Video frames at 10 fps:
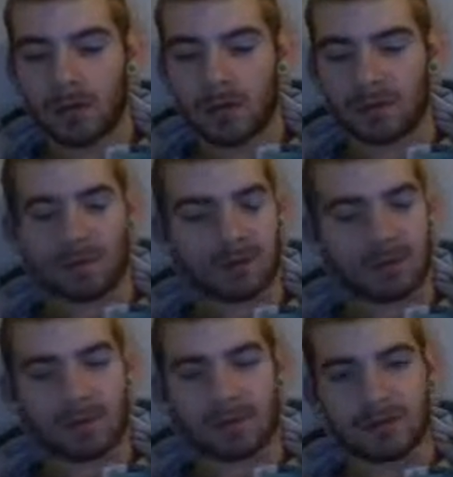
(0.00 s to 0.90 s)
I mean,
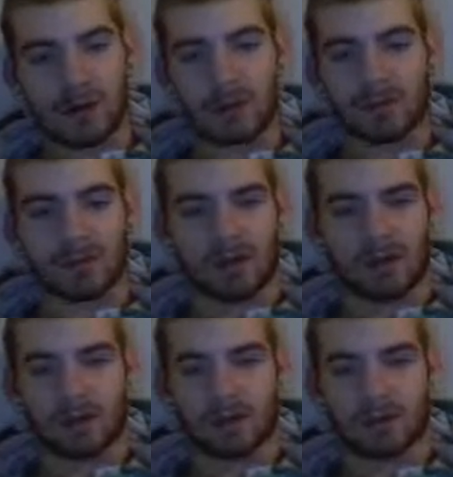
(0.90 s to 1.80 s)
some of these cards that
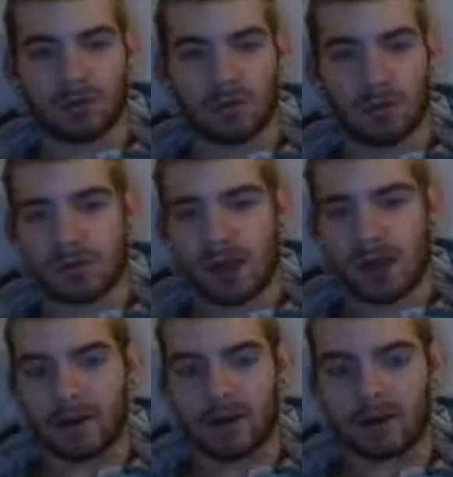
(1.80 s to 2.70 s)
are so much
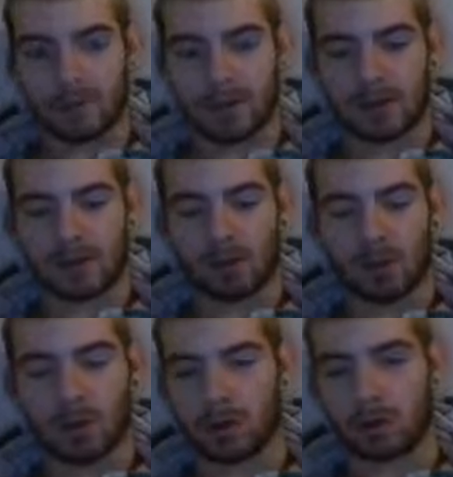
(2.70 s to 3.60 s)
higher HP than
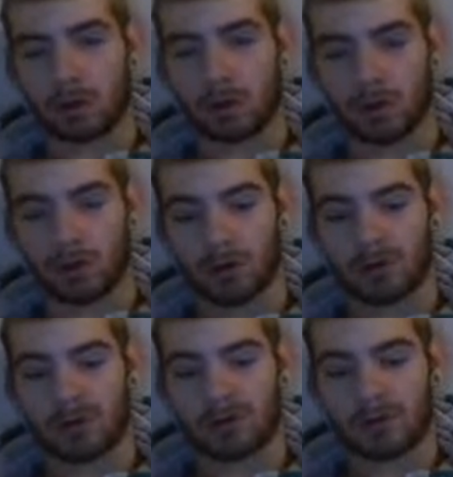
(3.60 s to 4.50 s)

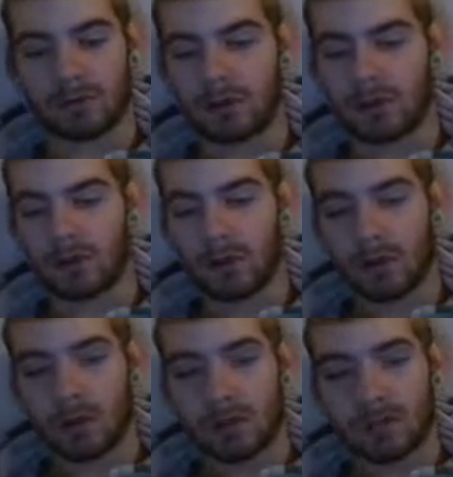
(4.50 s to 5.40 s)
130. It's only
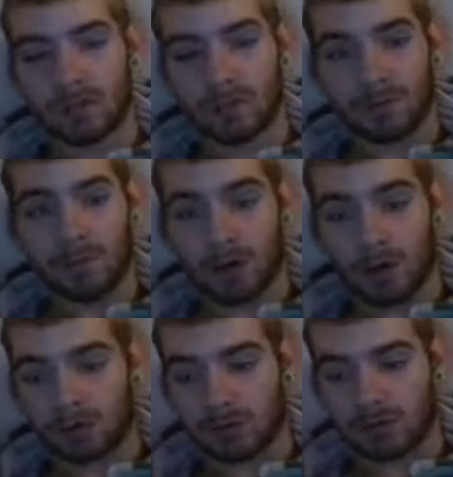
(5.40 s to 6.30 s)

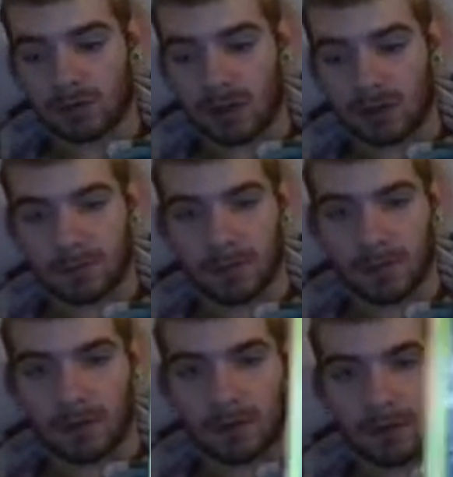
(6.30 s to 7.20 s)
130
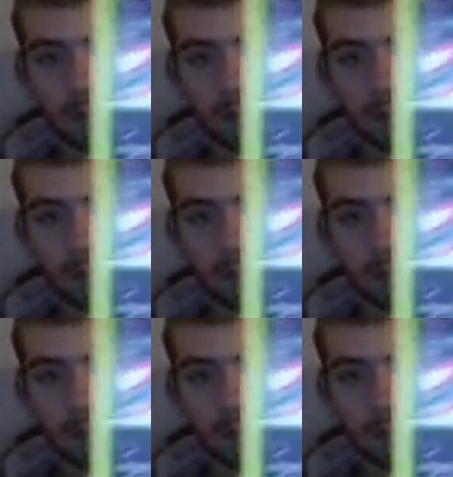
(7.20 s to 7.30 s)
HP.